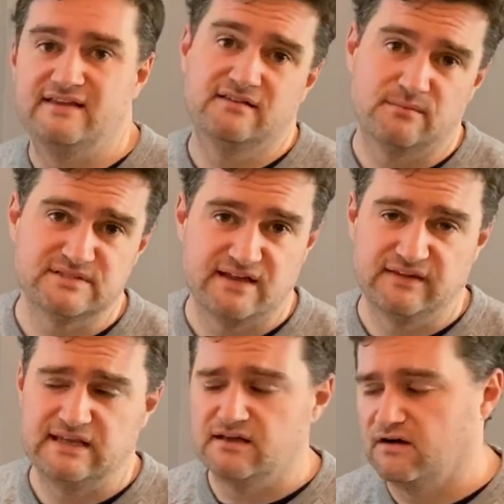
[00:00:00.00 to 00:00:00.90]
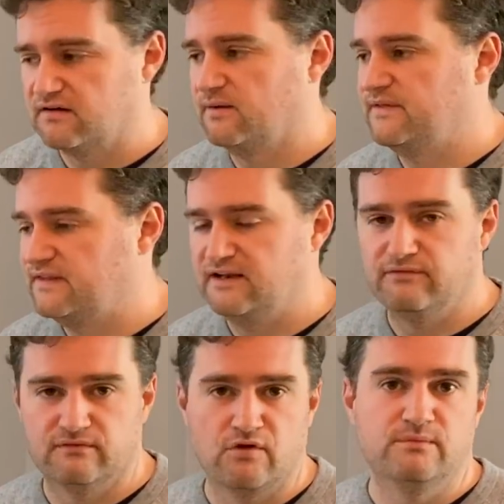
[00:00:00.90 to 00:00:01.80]
He's upset that he can't come in the
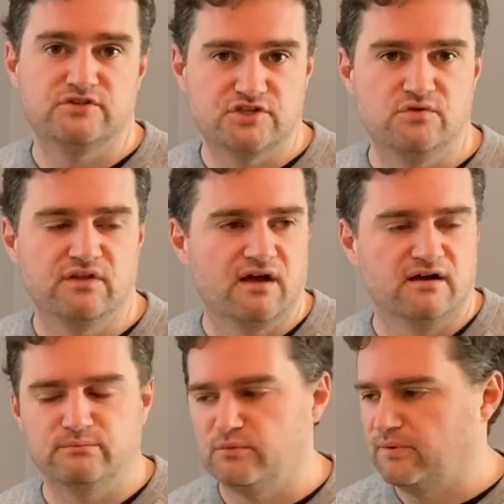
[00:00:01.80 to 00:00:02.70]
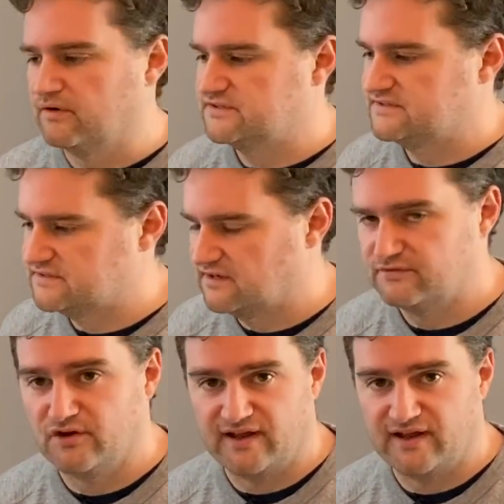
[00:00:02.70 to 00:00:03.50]
living room and chew the cardboard boxes that I've got